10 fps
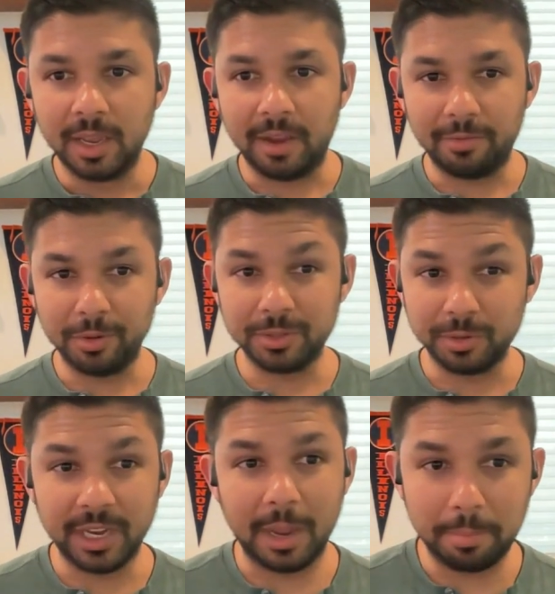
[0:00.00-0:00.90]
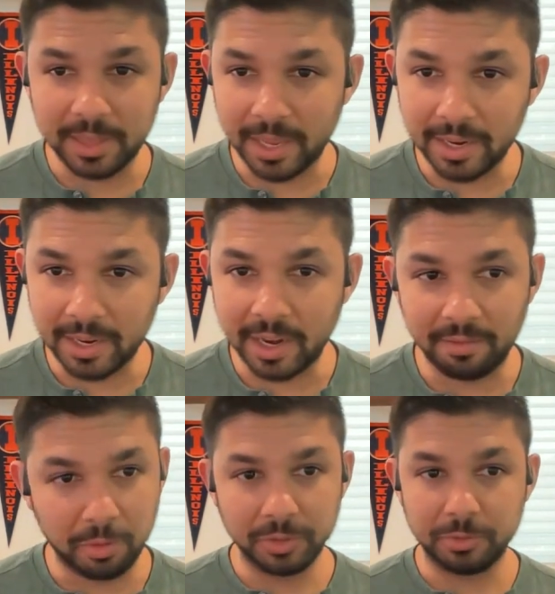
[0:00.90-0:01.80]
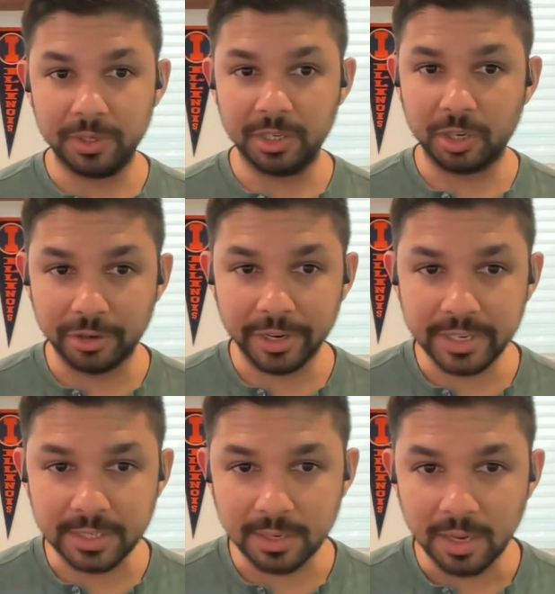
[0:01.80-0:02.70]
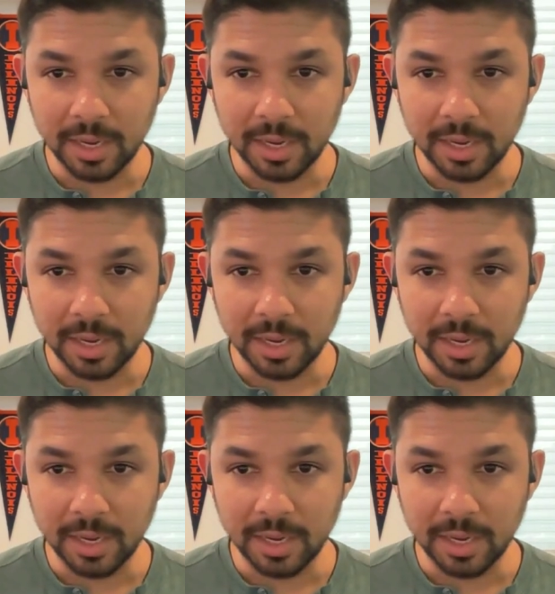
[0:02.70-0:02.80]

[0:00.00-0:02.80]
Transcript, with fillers: everyone is really empathetic, and everyone's really curious.